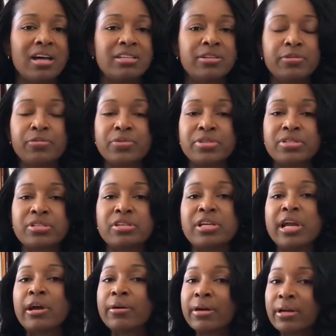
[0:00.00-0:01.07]
different
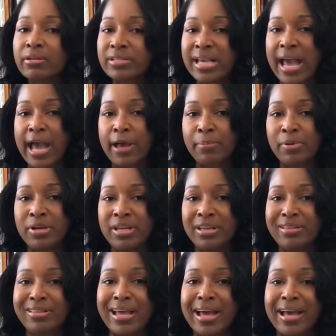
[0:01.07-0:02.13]
scenarios
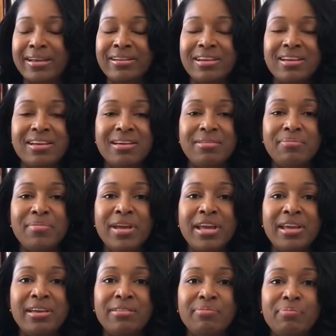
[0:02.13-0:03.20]
happening that
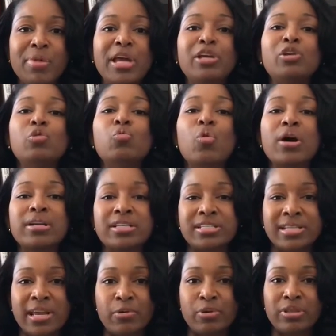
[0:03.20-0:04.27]
may make you want to
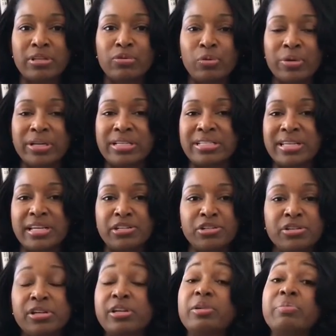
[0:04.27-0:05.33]
stay with an
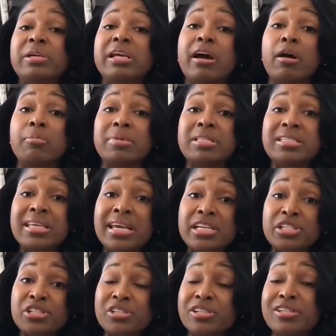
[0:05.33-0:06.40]
organization. It could be
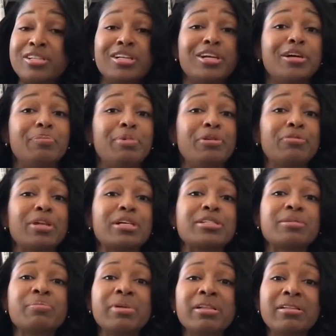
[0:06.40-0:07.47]
compensation, it could be
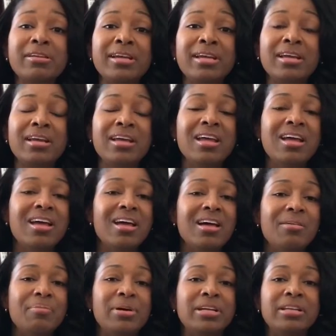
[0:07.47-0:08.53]
flexibility.
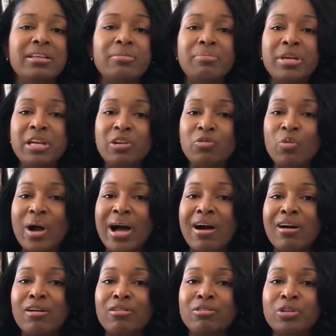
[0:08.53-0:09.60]
But in the
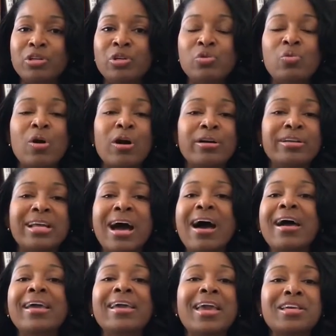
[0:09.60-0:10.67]
meanwhile, you are
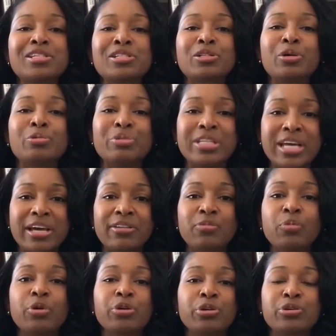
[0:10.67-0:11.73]
dying a slow
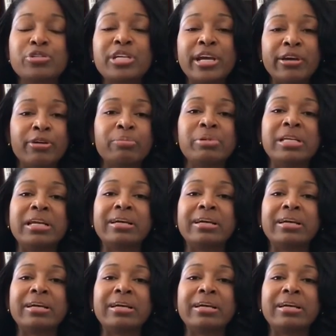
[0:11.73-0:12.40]
death where you're terribly